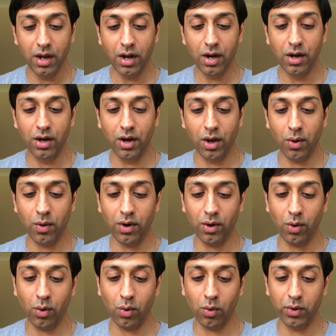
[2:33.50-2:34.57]
Lower
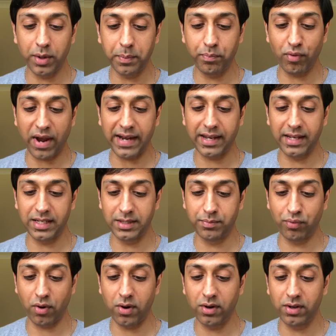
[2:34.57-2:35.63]
horn bracket is
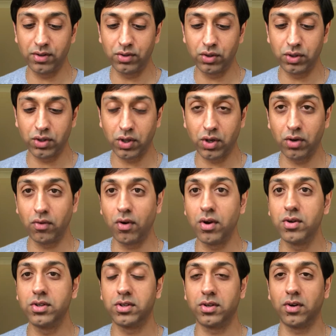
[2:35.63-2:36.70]
broken due to
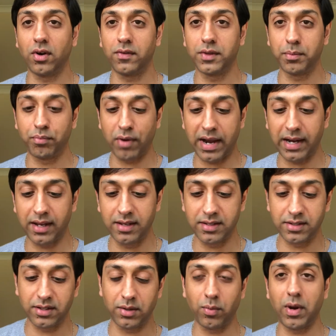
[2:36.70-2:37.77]
corrosion of the bracket.
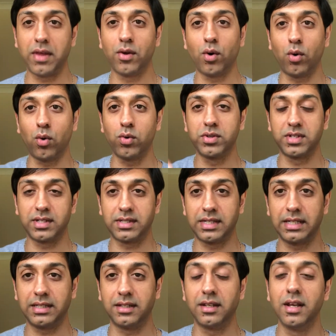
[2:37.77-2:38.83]
So the way the horns are
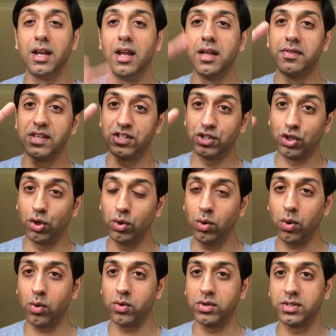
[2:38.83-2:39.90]
sitting, there's two
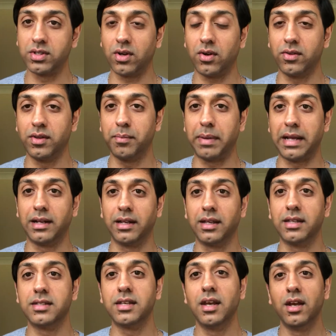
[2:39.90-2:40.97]
horns on the
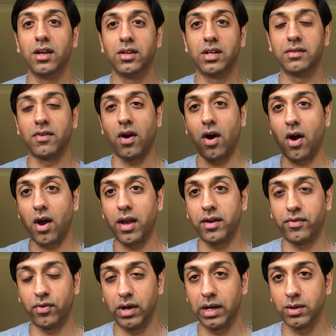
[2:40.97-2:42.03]
Bentleys. You have a higher
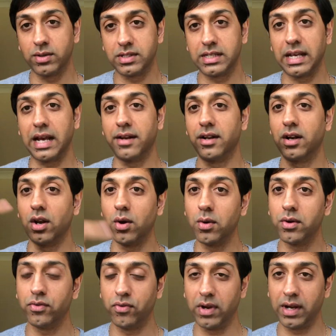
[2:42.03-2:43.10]
frequency and a lower
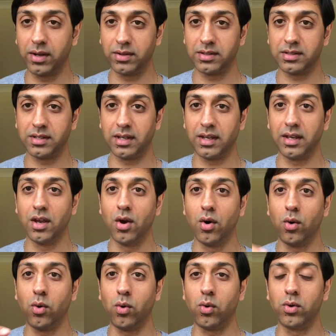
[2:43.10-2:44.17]
frequency
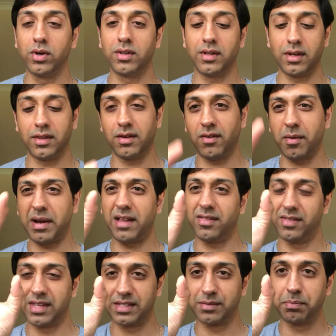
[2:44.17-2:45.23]
horn. They're about
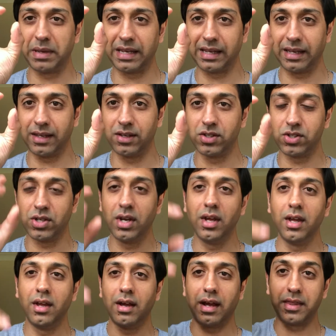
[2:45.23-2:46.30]
this big each,
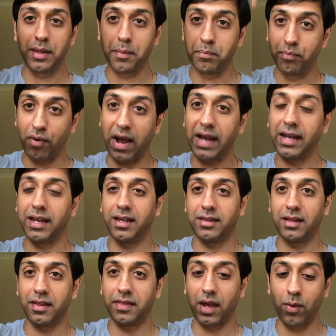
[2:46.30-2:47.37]
and the bracket
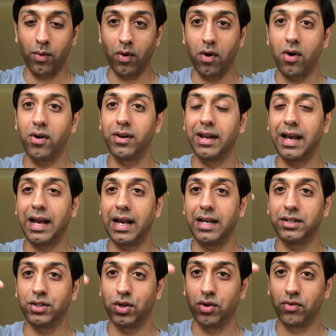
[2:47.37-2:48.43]
that they were on
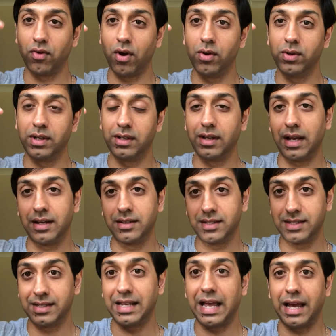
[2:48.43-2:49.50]
had corroded and
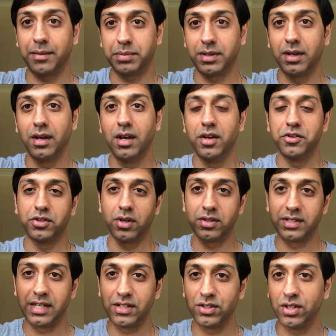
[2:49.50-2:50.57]
snapped, so
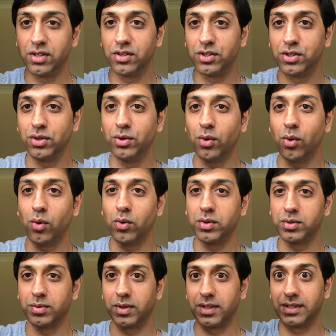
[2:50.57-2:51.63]
essentially the two
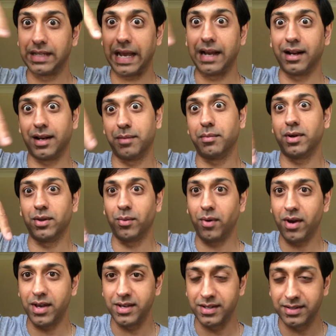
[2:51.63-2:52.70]
horns were dangling by the
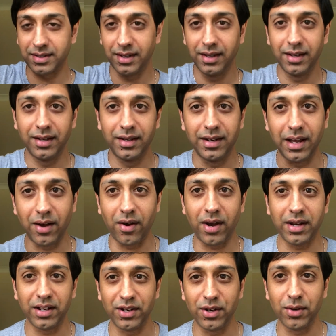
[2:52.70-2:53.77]
wires. Now, I
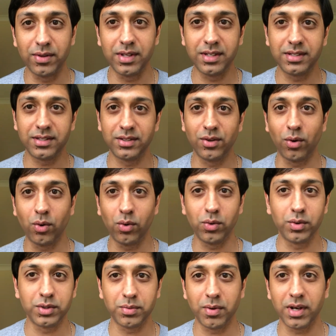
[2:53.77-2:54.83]
didn't know this, the horn
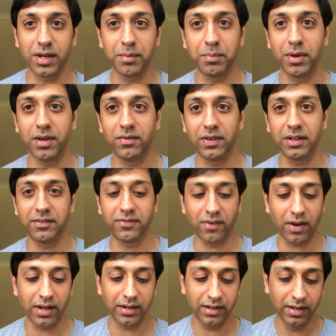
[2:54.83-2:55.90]
was working perfectly
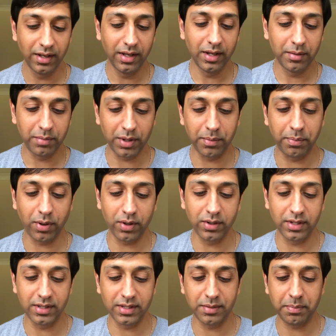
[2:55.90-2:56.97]
fine, but upon
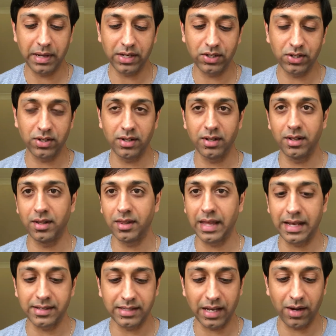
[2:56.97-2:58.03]
inspection,
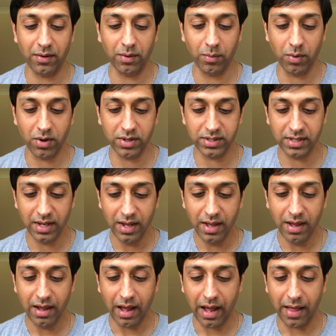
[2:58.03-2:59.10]
that's how it was.
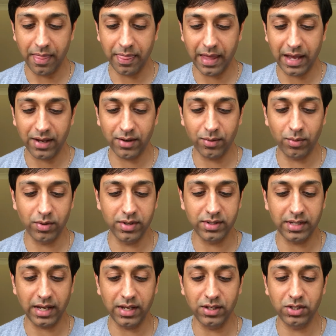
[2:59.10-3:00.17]
And that was
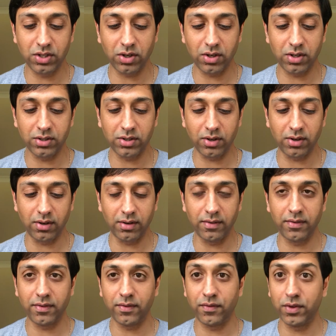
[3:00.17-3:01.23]
a charge of, for